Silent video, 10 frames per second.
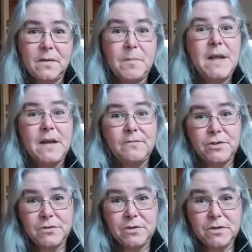beginning
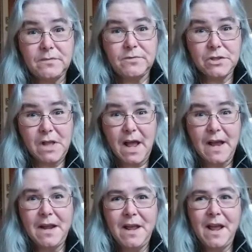of
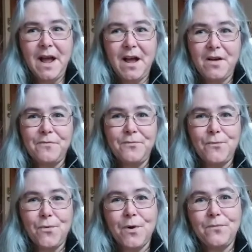July
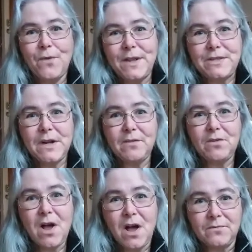for Friends
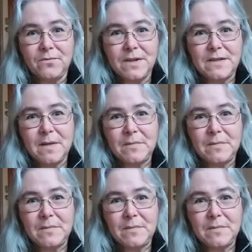General Conference.